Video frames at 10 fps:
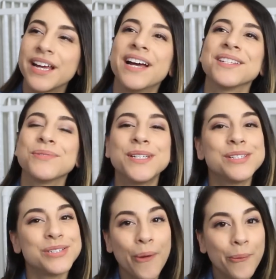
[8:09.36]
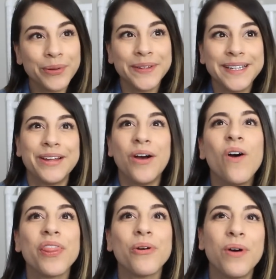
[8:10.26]
because we don't really know
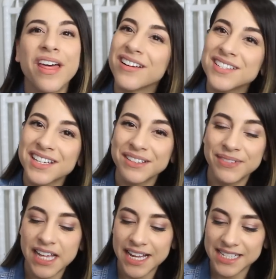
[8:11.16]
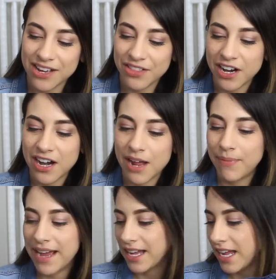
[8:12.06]
what the weather is going to be like down there,
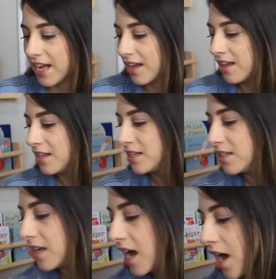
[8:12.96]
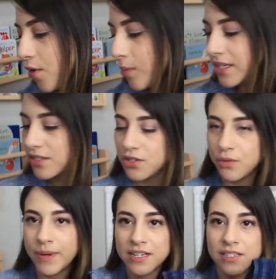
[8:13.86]
I'm packing um,
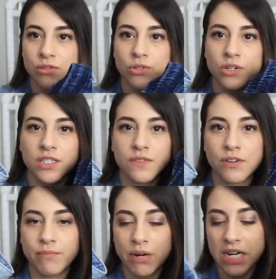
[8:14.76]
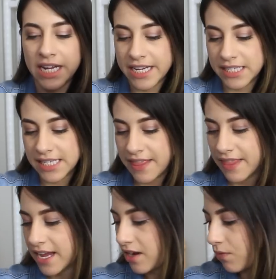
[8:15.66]
two pairs of shorts for Marcus
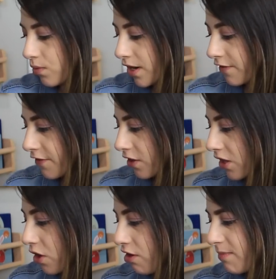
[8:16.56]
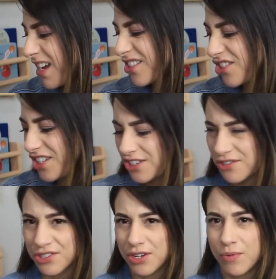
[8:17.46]
and then one for Chloe because she
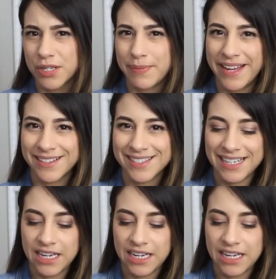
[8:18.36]
usually wears pants